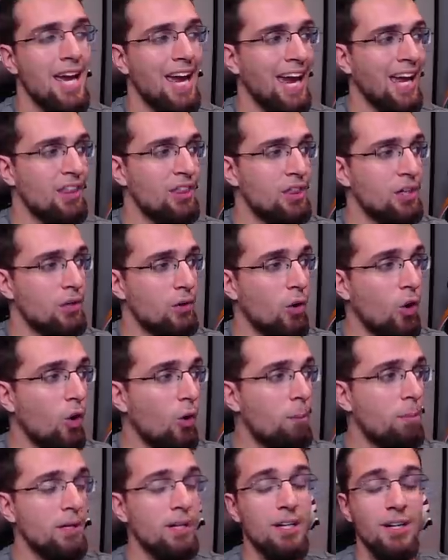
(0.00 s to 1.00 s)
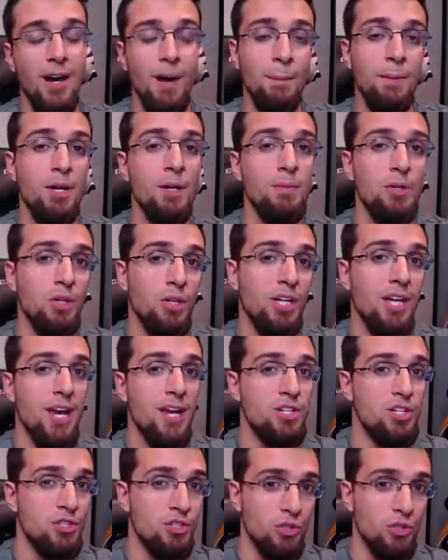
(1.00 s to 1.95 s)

and they're opening up communication.